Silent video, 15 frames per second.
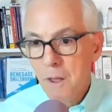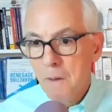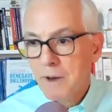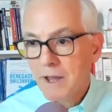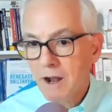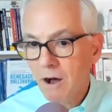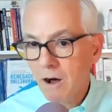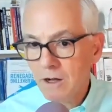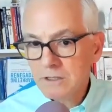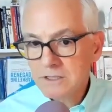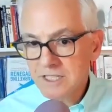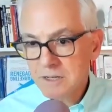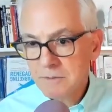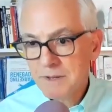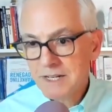but
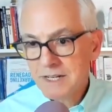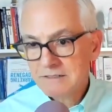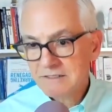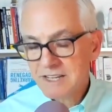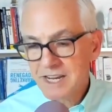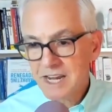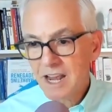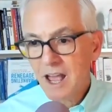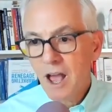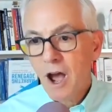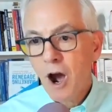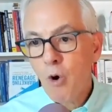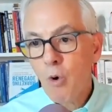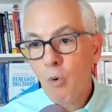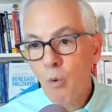ultimately
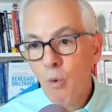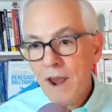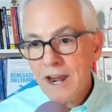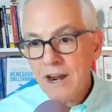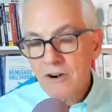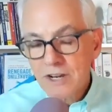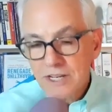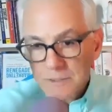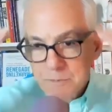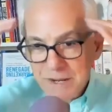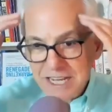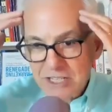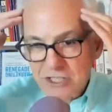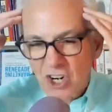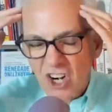awareness,
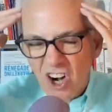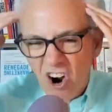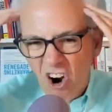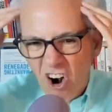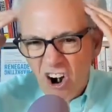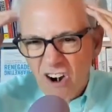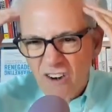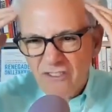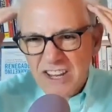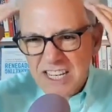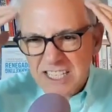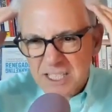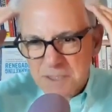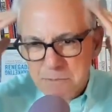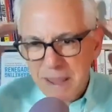because you're
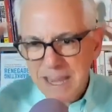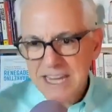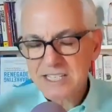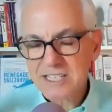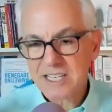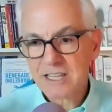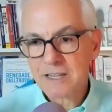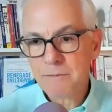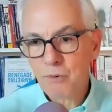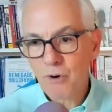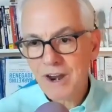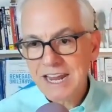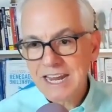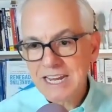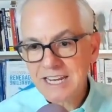carving space in the
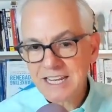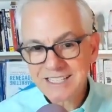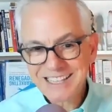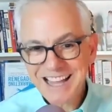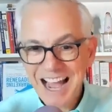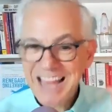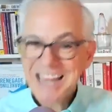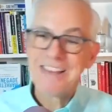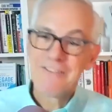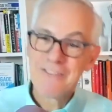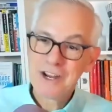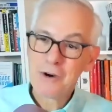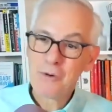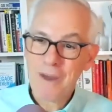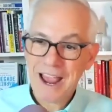brain, is kind of
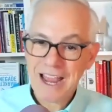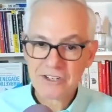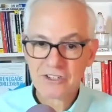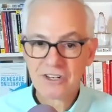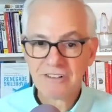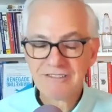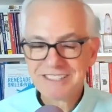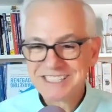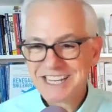irrational.